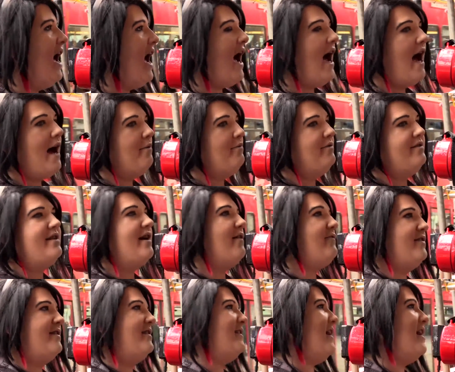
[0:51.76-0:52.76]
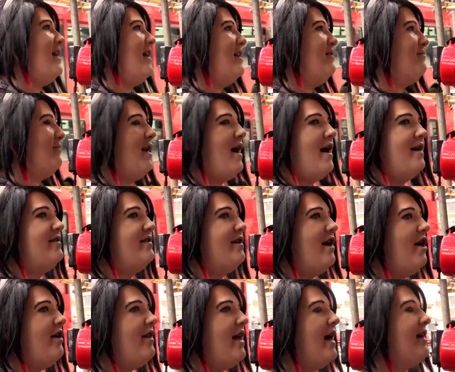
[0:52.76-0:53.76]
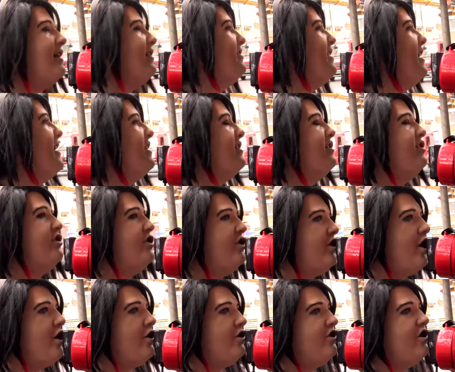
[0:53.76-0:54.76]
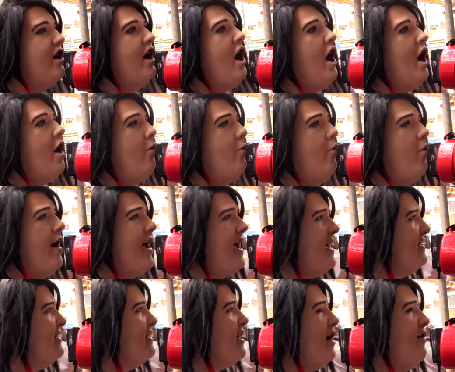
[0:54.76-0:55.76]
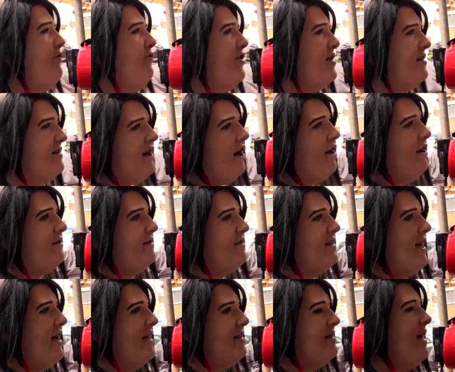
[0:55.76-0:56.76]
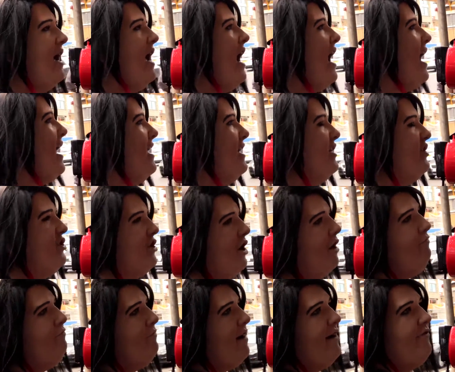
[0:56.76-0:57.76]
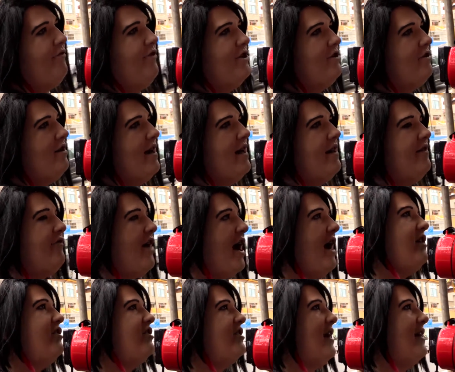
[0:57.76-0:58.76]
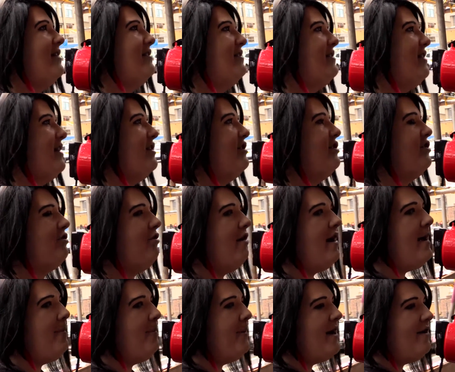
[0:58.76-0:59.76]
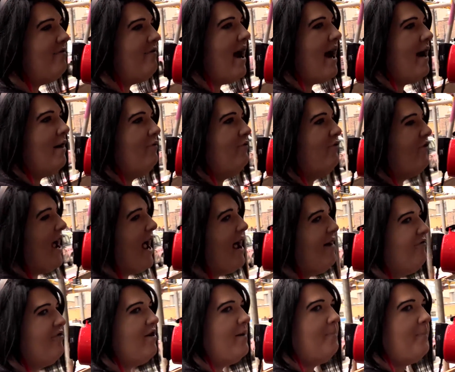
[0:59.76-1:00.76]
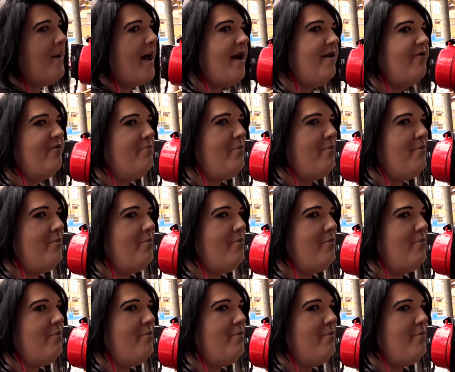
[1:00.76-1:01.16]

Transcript: I was devastated when I saw that This such a waste of resources and it's John Raftery, the Vice Chancellor, scraping around for every bit of